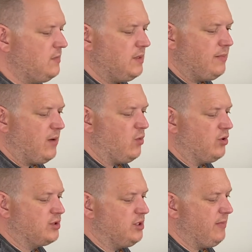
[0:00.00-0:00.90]
About 1 or
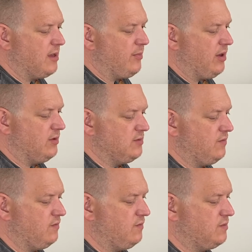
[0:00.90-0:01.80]
2 megabytes
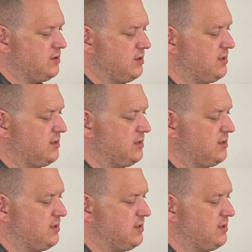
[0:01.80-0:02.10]
a